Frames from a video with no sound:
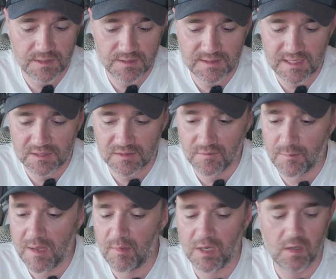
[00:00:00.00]
set of
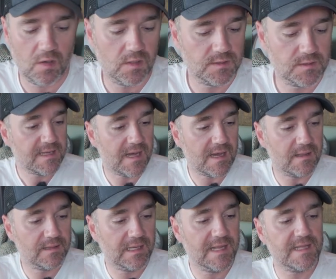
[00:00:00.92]
memory cards. Now,
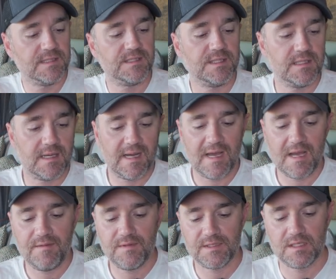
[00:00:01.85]
the lens here I have is